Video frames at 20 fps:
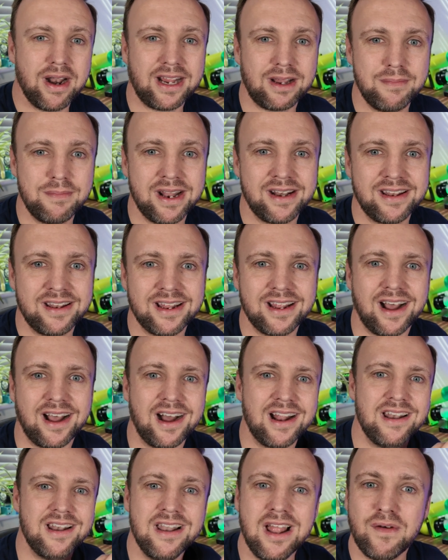recommend it.
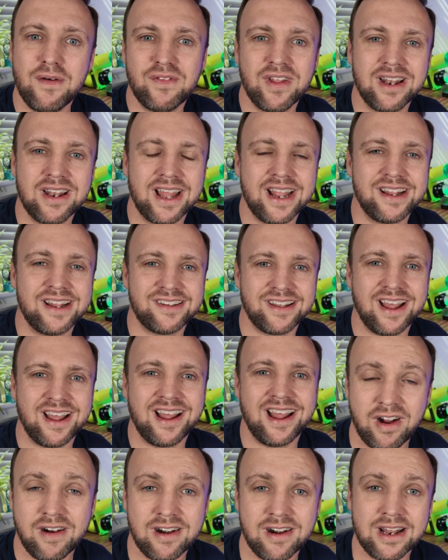I love the
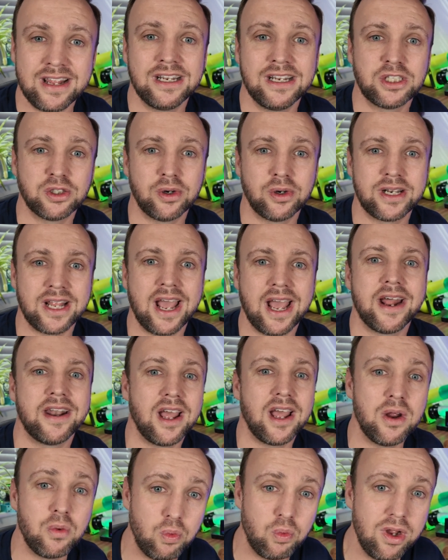laser, thoroughly enjoyed it,
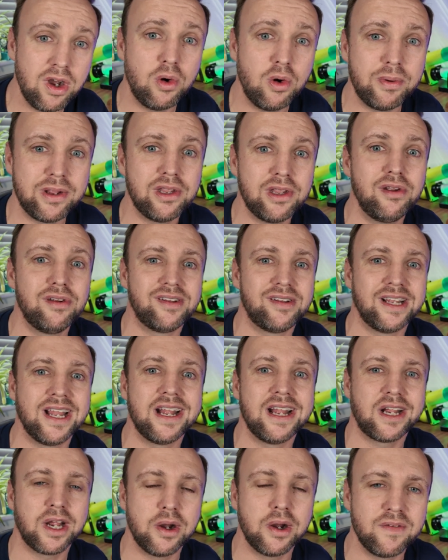and I will be using
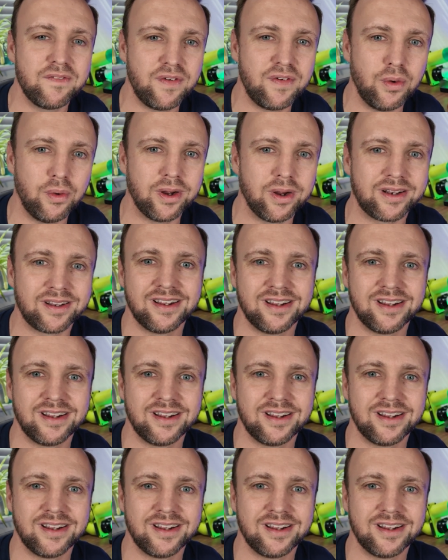it going forward.